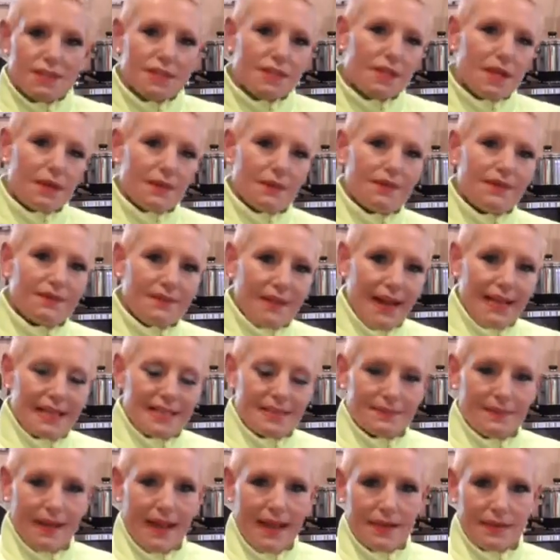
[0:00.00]
Do you know what
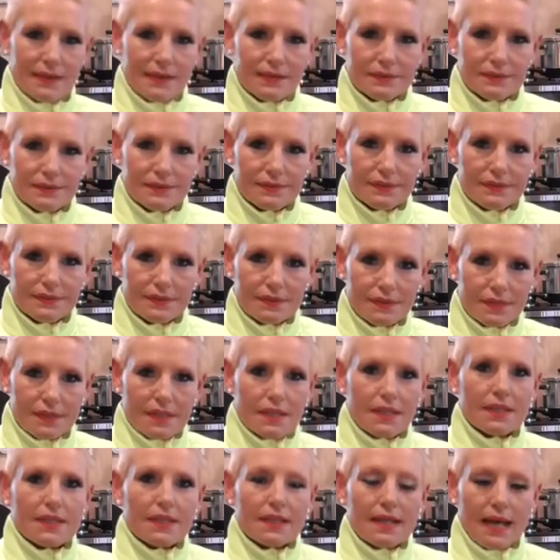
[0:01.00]
fat's made of?
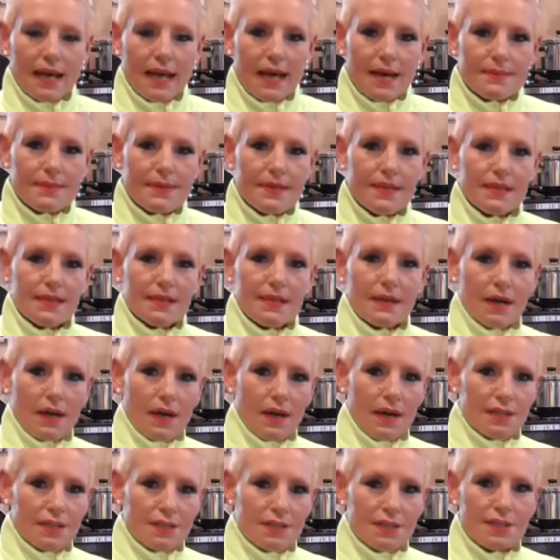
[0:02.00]
Carbon,
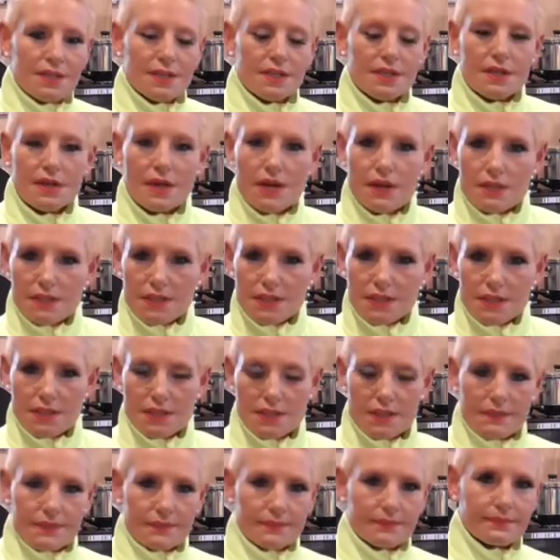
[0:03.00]
hydrogen,
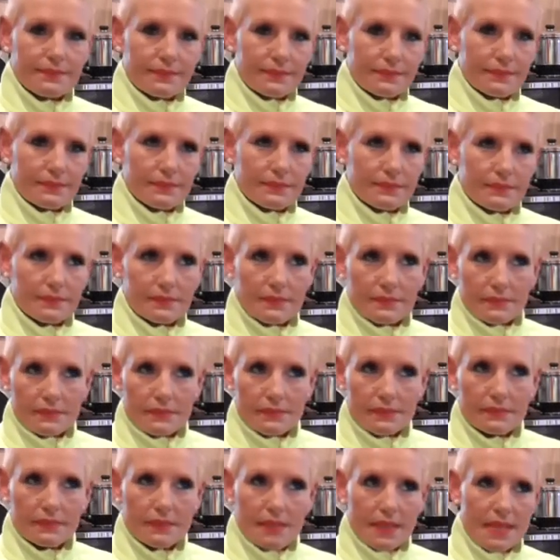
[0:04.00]
oxygen.
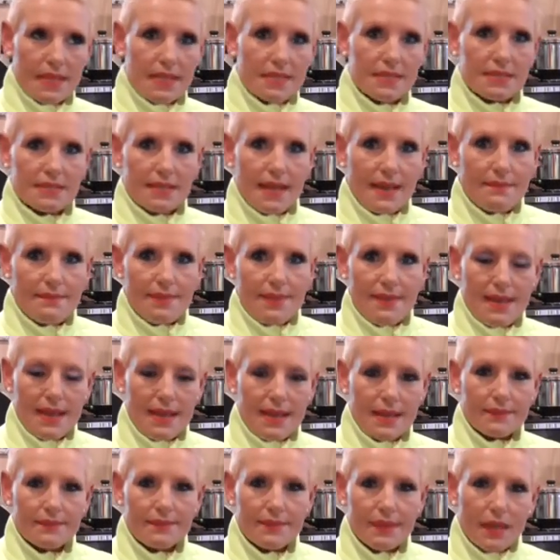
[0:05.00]
They're the same
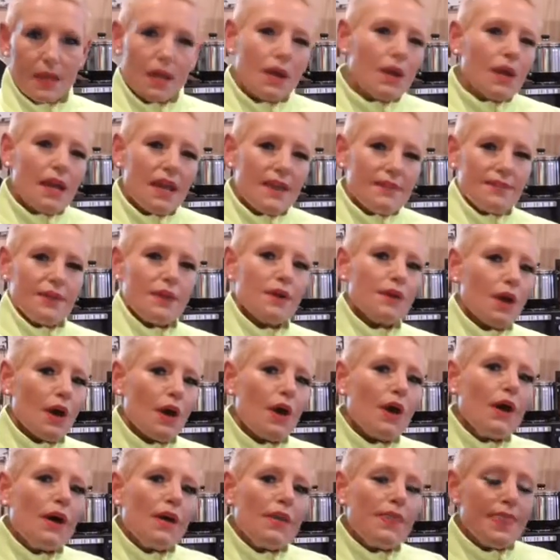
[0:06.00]
thing. If you
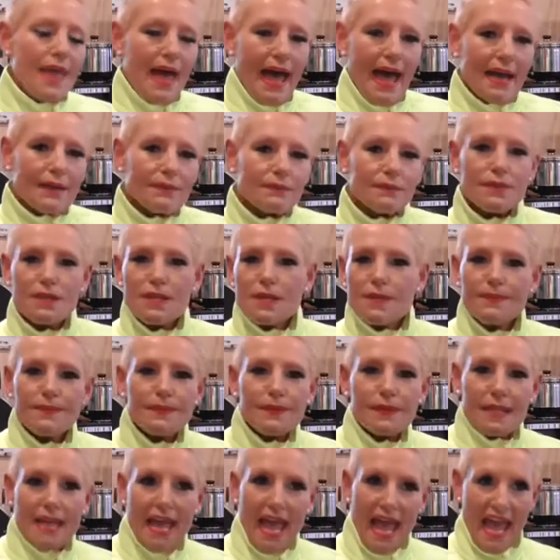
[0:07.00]
heard that, wouldn't you
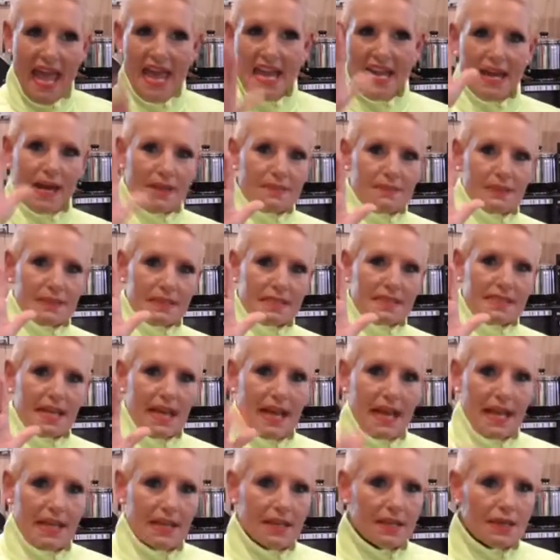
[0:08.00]
put your hand up and
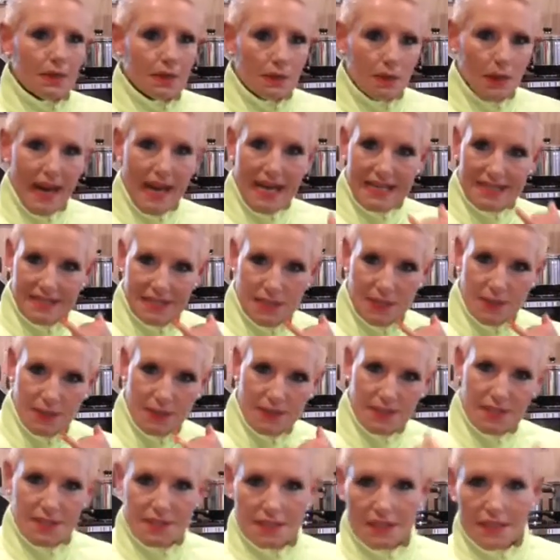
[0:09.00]
say, or ask the
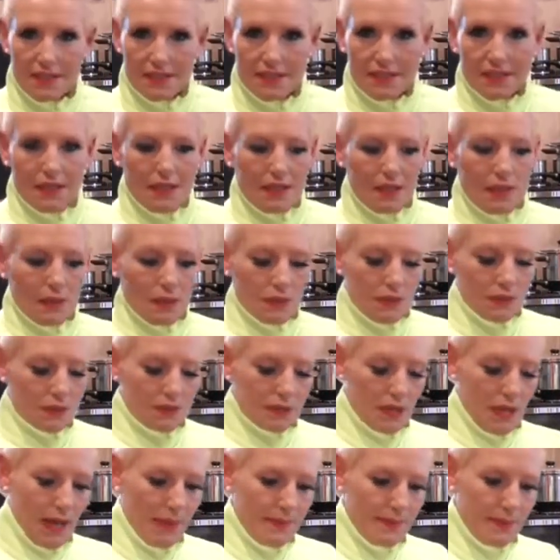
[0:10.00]
question, or
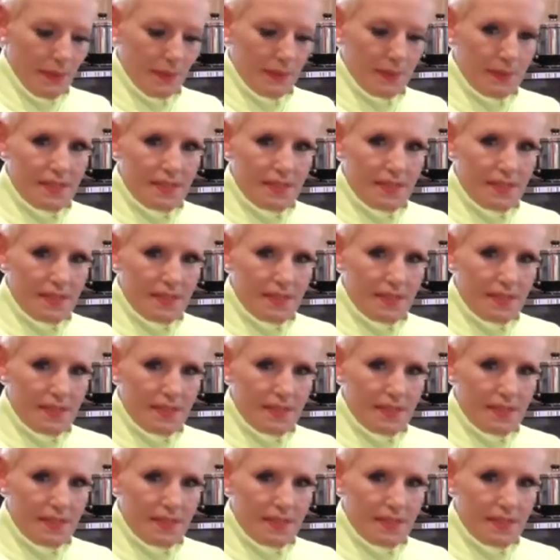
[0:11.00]
type the